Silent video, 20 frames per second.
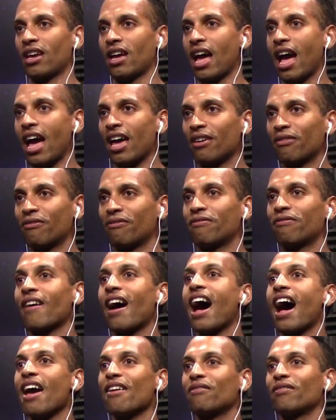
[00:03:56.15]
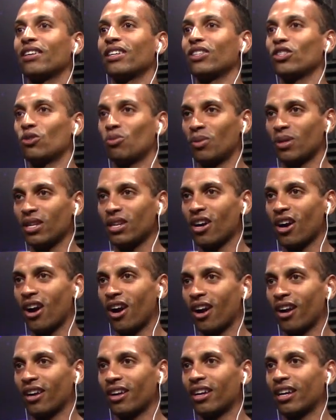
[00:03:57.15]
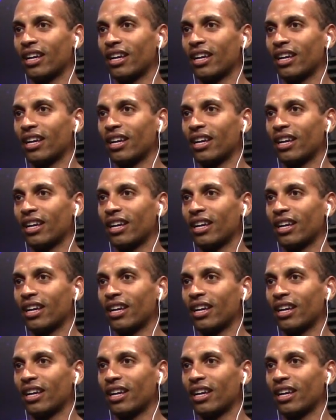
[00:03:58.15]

I had a five inch PR,